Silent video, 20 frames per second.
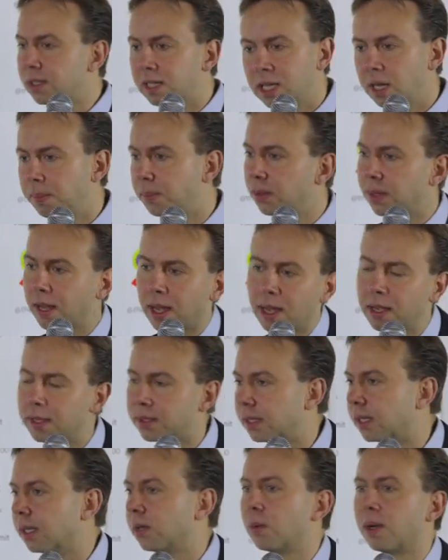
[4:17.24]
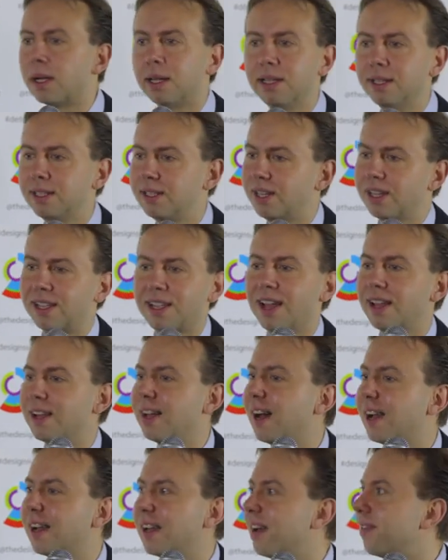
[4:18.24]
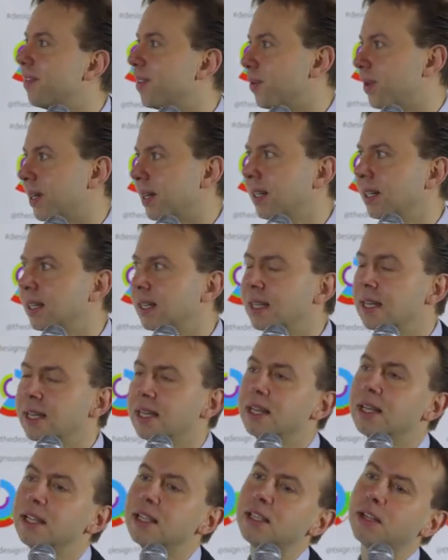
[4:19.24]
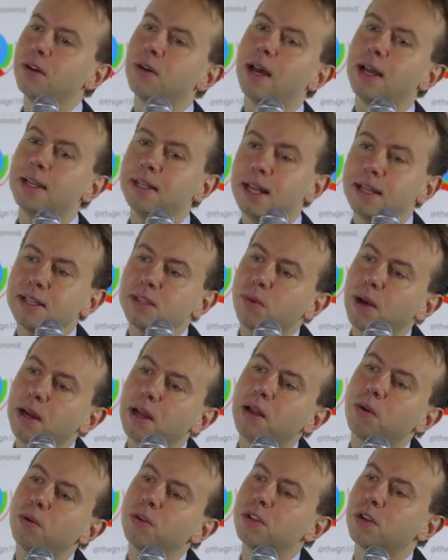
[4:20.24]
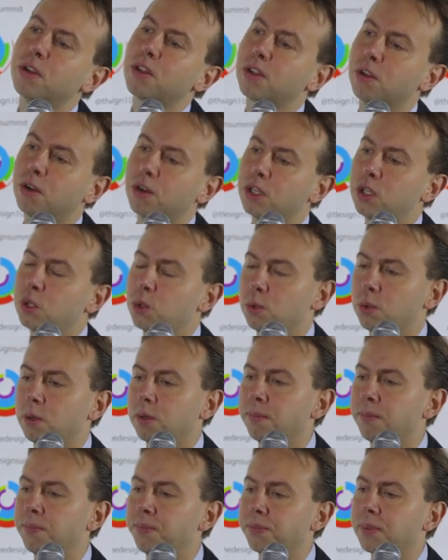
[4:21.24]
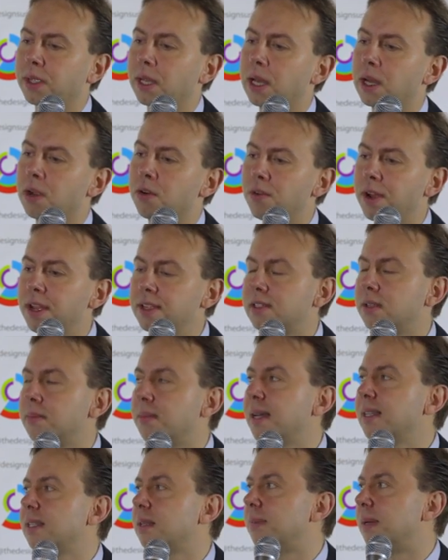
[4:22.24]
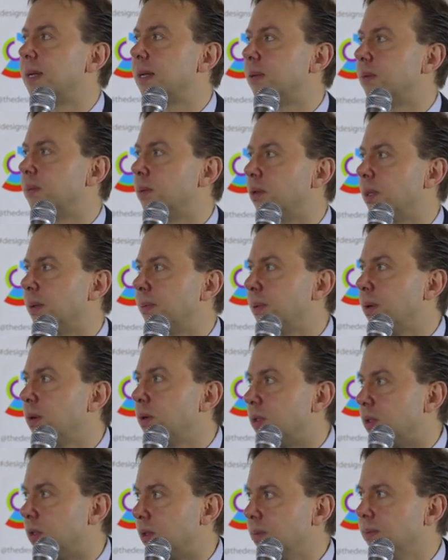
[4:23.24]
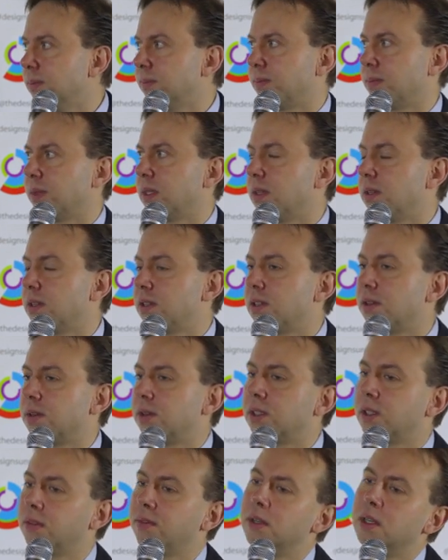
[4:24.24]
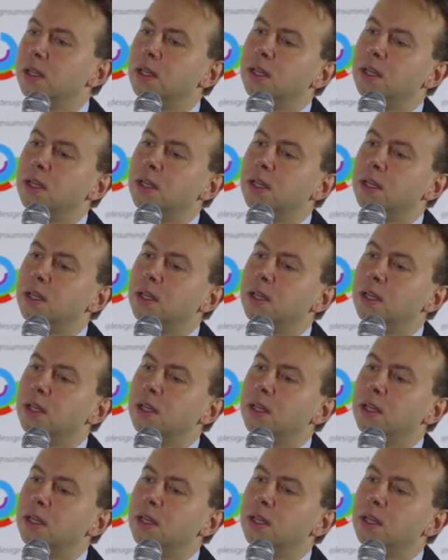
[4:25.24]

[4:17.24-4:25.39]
keep an eye on her while she can hide everywhere. So that's why I also thought to raise the master bedroom on a podium, sort of,